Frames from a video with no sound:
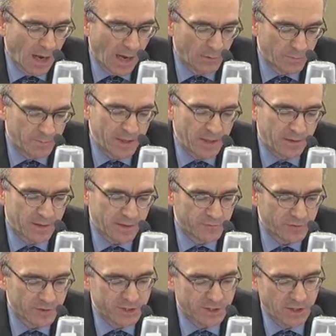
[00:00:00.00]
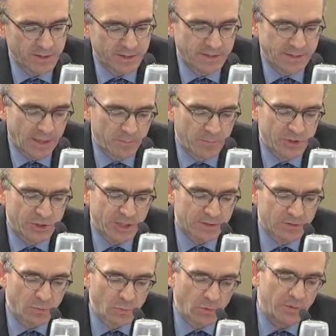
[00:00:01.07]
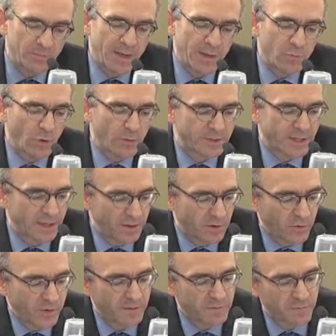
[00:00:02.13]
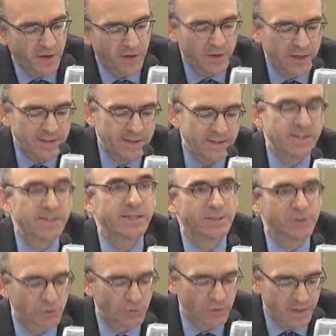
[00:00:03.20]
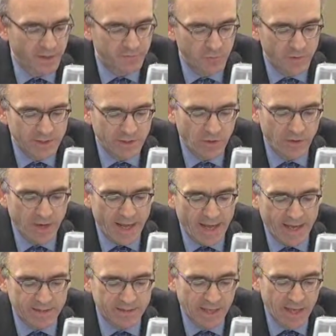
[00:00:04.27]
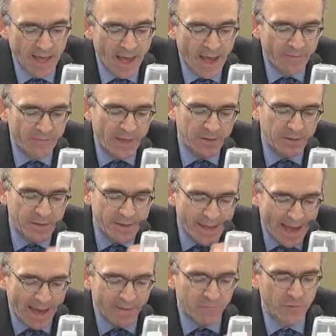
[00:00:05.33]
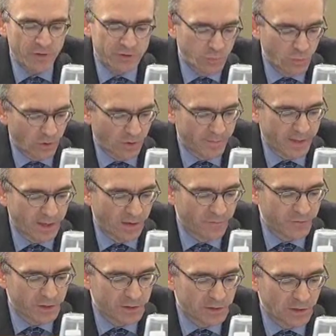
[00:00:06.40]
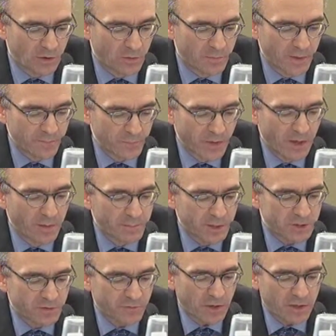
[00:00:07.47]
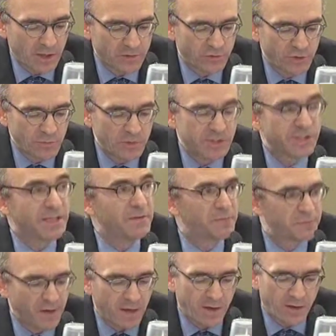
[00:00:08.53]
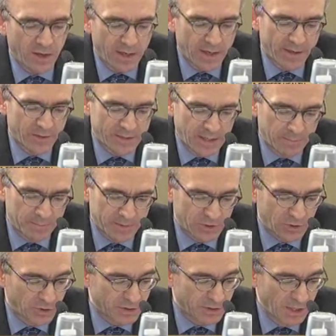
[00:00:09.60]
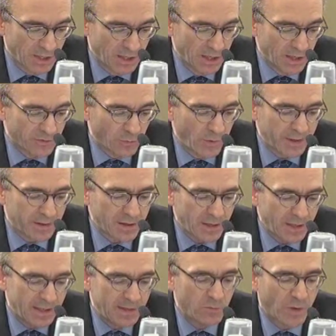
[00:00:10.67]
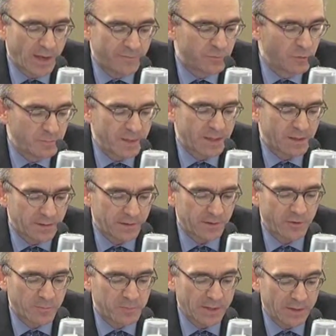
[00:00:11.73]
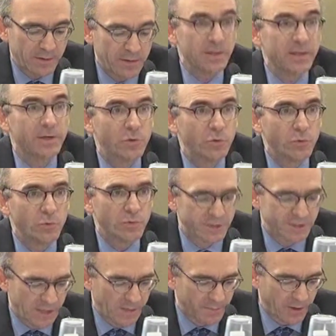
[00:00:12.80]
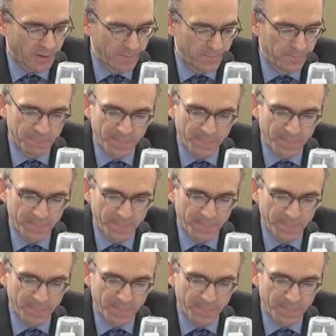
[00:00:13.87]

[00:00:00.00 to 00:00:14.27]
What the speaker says: I repeat, several studies now project the world may warm 10 degrees Fahrenheit this century if we don't act, and that is the average warming of the globe. Much of our country would see far higher temperatures. The recent heat wave would be considered a pleasantly cool summer.